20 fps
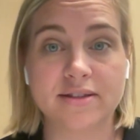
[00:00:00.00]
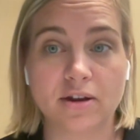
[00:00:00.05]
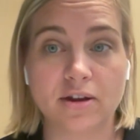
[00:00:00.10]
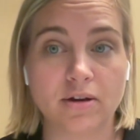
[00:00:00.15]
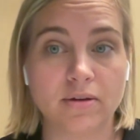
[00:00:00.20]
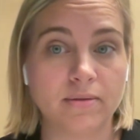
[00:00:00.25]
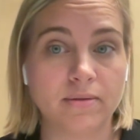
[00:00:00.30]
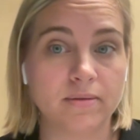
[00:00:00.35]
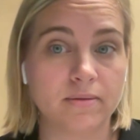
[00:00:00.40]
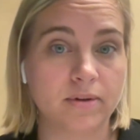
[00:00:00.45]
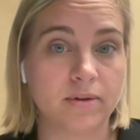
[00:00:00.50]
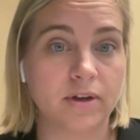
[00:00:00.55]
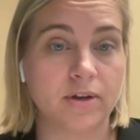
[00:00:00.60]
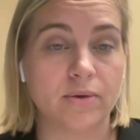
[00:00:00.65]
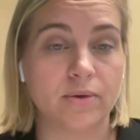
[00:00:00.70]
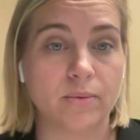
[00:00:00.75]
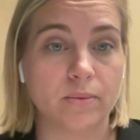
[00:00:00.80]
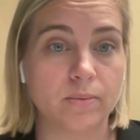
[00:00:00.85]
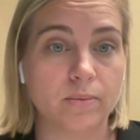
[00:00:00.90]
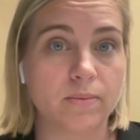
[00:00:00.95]

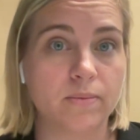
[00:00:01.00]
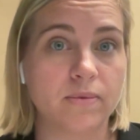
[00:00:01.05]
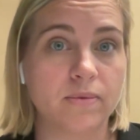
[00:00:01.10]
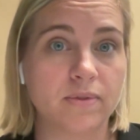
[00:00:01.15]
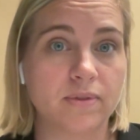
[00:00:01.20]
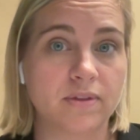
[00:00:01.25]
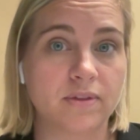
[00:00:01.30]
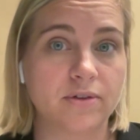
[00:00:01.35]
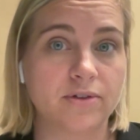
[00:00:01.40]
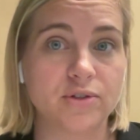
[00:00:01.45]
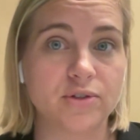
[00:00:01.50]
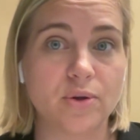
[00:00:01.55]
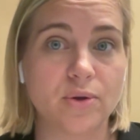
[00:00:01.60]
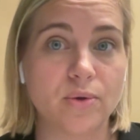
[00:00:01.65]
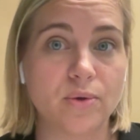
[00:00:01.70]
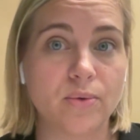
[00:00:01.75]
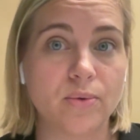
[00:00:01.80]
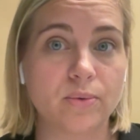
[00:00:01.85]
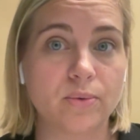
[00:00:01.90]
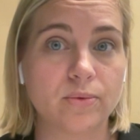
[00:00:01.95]
There's
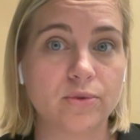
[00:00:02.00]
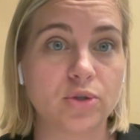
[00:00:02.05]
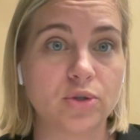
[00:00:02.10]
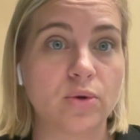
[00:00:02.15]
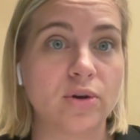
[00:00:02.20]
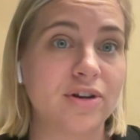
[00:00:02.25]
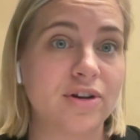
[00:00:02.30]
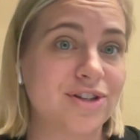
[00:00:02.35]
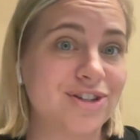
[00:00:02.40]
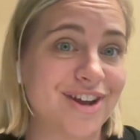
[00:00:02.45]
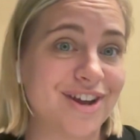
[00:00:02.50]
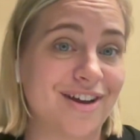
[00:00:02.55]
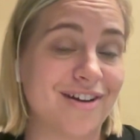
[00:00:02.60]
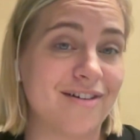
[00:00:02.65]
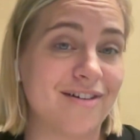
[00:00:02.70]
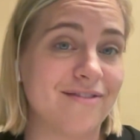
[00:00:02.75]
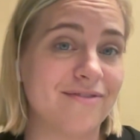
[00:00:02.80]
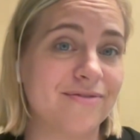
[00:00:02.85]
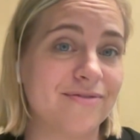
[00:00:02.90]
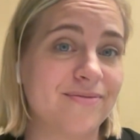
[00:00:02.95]
no shortage
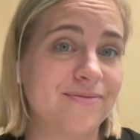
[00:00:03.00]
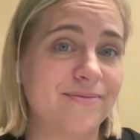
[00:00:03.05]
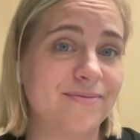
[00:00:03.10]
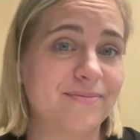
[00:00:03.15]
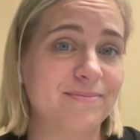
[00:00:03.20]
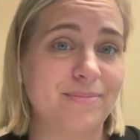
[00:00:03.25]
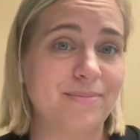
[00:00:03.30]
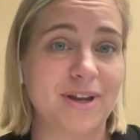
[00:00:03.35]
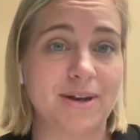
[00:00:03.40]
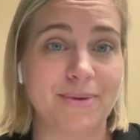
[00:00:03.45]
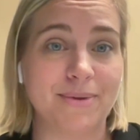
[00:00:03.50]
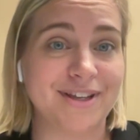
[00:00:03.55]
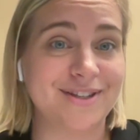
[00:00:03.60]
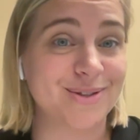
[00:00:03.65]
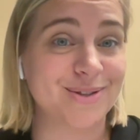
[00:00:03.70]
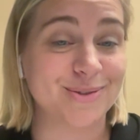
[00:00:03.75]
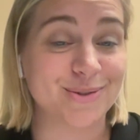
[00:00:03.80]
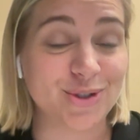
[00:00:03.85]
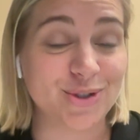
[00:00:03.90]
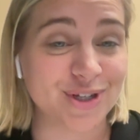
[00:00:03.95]
of B2B
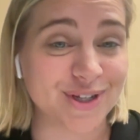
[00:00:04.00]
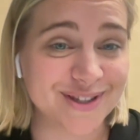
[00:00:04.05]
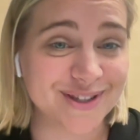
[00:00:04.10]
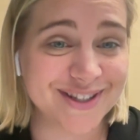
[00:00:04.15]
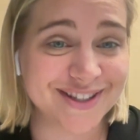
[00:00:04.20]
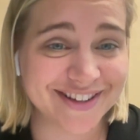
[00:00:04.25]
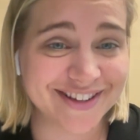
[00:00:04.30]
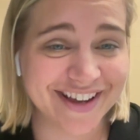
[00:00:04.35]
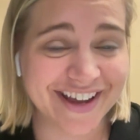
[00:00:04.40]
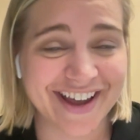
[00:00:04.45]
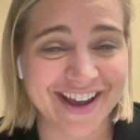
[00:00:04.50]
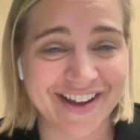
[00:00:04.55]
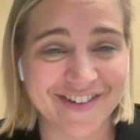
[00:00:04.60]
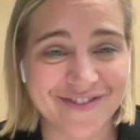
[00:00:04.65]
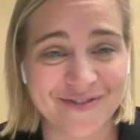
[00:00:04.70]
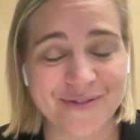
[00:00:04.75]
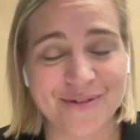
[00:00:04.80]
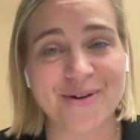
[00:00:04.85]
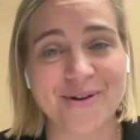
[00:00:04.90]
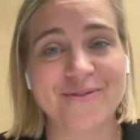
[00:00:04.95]
solutions
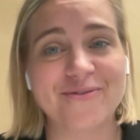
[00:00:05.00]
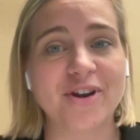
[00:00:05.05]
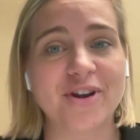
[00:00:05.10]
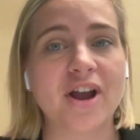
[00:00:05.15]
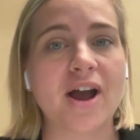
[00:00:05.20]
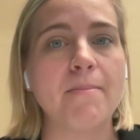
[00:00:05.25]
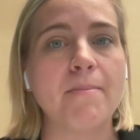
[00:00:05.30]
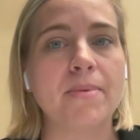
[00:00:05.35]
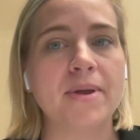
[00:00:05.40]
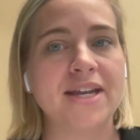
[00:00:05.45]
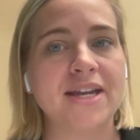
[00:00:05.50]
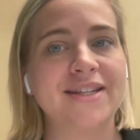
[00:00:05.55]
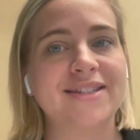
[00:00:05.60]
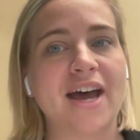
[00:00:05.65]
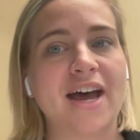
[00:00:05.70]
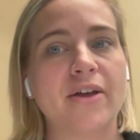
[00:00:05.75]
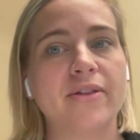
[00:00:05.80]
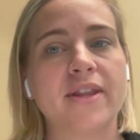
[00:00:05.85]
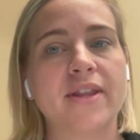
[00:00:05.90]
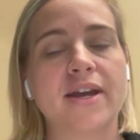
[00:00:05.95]
for companies
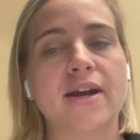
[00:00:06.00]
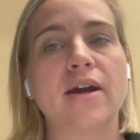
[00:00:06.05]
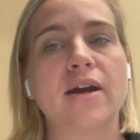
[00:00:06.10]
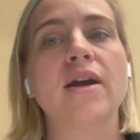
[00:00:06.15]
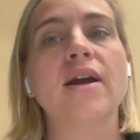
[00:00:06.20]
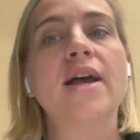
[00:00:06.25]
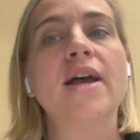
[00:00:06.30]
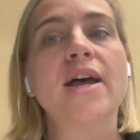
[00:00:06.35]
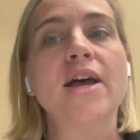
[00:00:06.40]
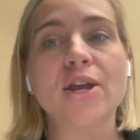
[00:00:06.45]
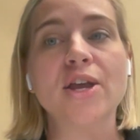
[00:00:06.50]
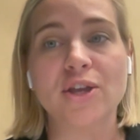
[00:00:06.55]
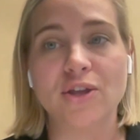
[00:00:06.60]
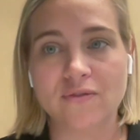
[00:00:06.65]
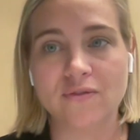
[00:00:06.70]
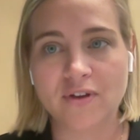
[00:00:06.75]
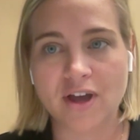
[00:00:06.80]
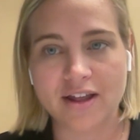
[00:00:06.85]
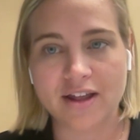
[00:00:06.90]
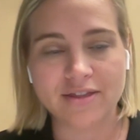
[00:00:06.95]
out there.
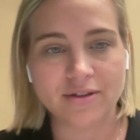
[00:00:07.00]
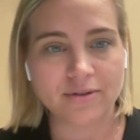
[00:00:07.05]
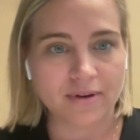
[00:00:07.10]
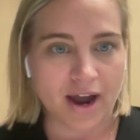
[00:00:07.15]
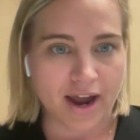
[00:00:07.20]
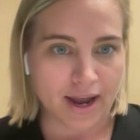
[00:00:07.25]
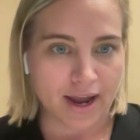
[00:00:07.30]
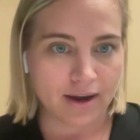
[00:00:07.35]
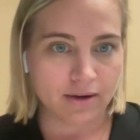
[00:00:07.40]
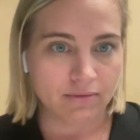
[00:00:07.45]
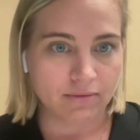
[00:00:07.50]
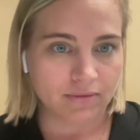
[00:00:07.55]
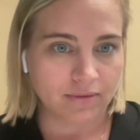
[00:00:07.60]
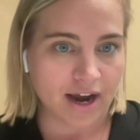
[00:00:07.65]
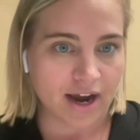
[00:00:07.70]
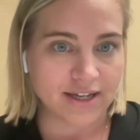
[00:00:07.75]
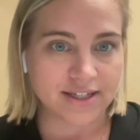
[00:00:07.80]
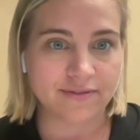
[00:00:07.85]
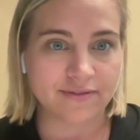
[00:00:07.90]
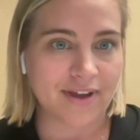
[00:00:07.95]
You've got the
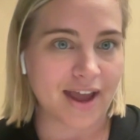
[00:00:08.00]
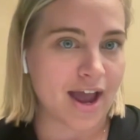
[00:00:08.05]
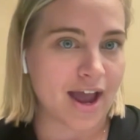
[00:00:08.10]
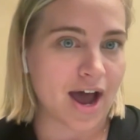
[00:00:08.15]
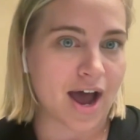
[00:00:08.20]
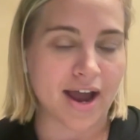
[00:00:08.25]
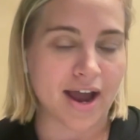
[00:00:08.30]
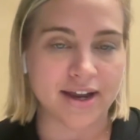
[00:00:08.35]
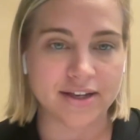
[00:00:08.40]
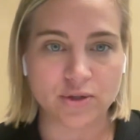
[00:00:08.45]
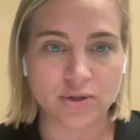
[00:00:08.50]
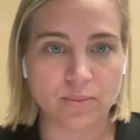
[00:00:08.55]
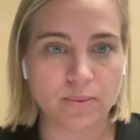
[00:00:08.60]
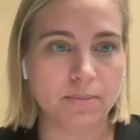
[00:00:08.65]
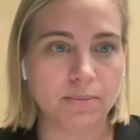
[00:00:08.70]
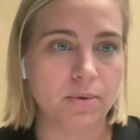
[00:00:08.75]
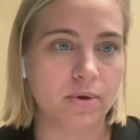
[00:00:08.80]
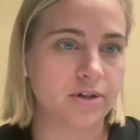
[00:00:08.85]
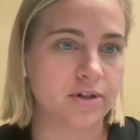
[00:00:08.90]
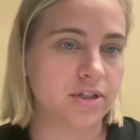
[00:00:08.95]
rise of AI, so
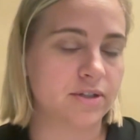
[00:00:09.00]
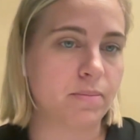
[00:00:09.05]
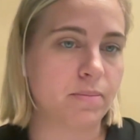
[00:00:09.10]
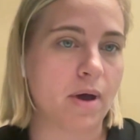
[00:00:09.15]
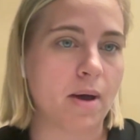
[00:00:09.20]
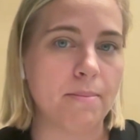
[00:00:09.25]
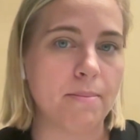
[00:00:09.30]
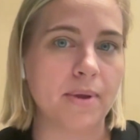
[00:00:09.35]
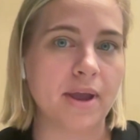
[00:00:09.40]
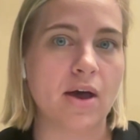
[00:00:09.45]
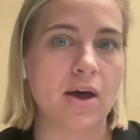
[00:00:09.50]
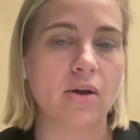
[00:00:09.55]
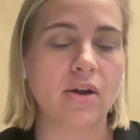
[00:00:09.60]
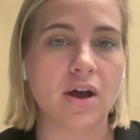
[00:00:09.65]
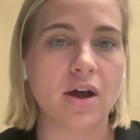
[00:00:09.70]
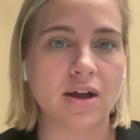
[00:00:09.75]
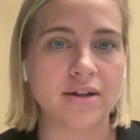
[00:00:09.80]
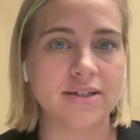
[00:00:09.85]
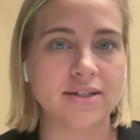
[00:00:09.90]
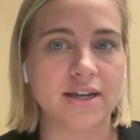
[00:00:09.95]
people are just pumping out
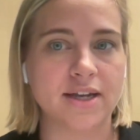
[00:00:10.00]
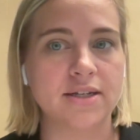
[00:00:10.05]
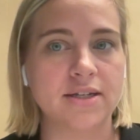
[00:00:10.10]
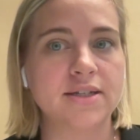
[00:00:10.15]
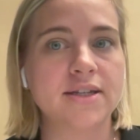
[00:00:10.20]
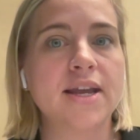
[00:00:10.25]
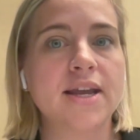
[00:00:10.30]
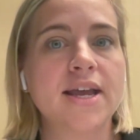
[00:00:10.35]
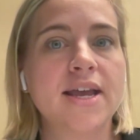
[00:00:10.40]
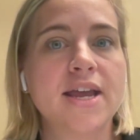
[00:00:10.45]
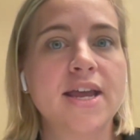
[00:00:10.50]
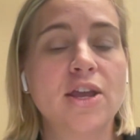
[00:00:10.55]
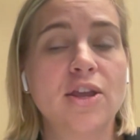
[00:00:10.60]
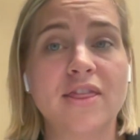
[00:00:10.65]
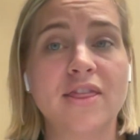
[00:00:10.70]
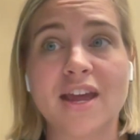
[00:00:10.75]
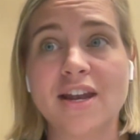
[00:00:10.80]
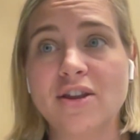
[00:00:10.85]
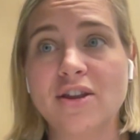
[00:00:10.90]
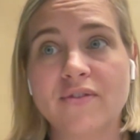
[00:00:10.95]
content.
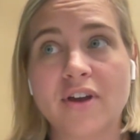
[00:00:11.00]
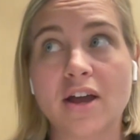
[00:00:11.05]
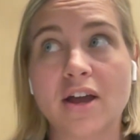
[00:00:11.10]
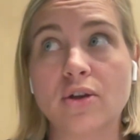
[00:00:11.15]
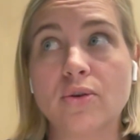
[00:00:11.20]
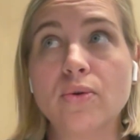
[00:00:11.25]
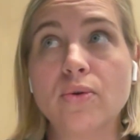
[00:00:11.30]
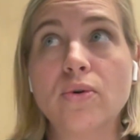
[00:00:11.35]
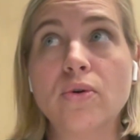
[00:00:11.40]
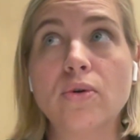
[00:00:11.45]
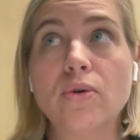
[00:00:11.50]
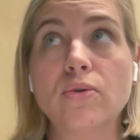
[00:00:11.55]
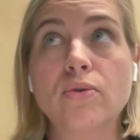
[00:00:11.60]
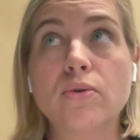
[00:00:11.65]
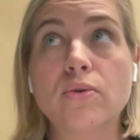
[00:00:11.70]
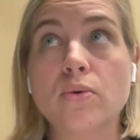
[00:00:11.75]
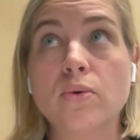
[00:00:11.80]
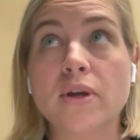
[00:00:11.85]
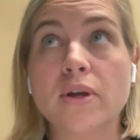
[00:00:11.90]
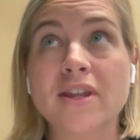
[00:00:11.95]
Then you've got Google,
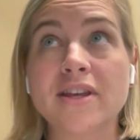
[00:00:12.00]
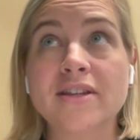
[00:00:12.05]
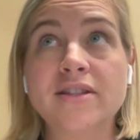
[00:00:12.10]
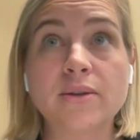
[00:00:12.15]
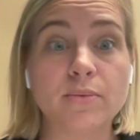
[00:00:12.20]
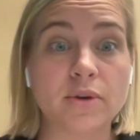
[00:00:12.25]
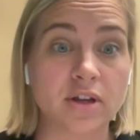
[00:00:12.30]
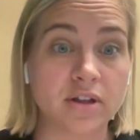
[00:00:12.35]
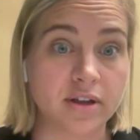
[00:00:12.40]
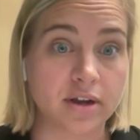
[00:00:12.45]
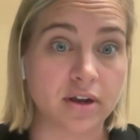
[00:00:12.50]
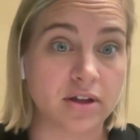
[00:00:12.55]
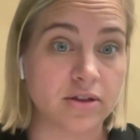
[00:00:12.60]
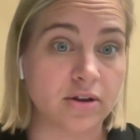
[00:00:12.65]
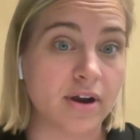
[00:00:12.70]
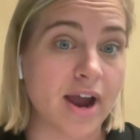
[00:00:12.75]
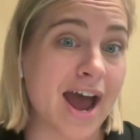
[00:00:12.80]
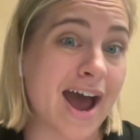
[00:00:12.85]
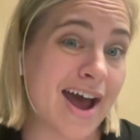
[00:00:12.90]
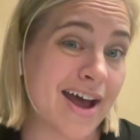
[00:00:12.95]
who, unless you want to click on
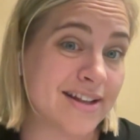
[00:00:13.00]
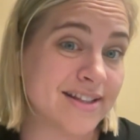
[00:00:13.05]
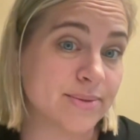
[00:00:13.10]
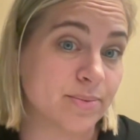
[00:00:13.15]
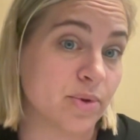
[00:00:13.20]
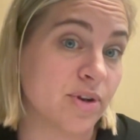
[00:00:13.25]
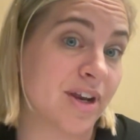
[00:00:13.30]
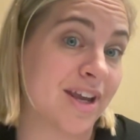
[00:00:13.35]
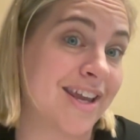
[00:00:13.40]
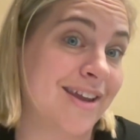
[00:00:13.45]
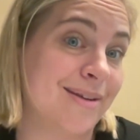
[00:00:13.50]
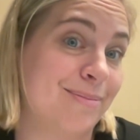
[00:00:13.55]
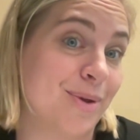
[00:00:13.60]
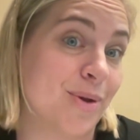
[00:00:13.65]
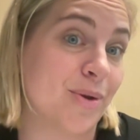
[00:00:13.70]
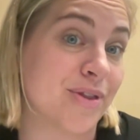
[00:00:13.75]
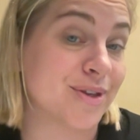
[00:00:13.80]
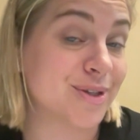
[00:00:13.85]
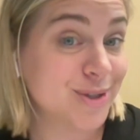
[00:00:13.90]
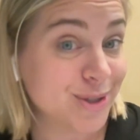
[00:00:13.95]
their ads, want to keep you
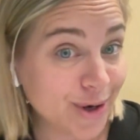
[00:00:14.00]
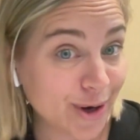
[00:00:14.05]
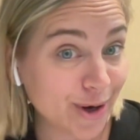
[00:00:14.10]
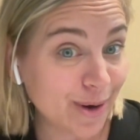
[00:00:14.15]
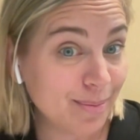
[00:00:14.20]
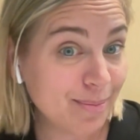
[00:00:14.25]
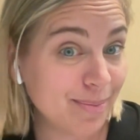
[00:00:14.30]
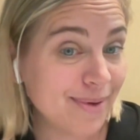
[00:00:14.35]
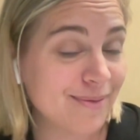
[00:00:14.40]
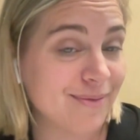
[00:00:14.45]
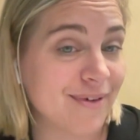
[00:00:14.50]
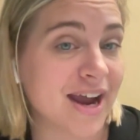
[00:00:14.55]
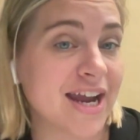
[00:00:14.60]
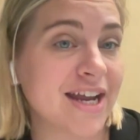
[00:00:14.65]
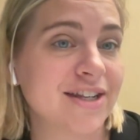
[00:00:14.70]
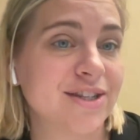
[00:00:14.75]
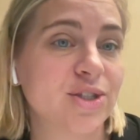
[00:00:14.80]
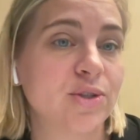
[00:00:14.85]
on the SERP, right?